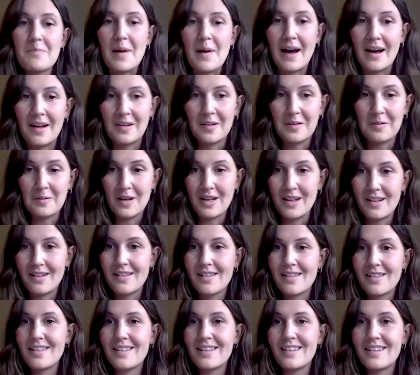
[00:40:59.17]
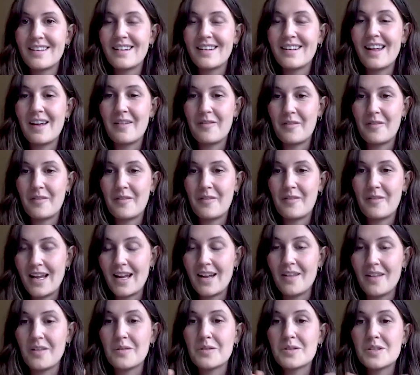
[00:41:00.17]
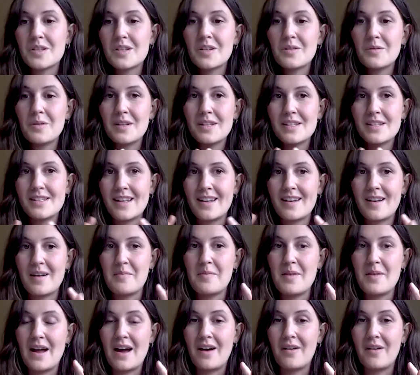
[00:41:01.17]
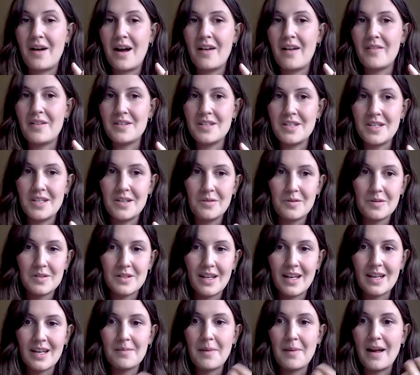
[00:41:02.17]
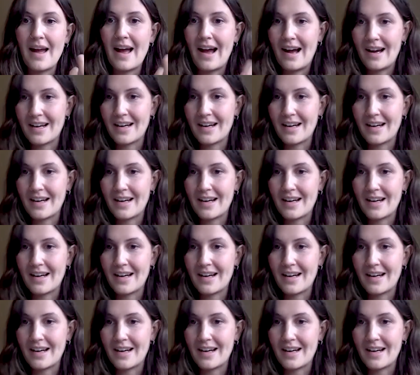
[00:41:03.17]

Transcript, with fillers: battle with every day and those are the ones that i'm now having to use like my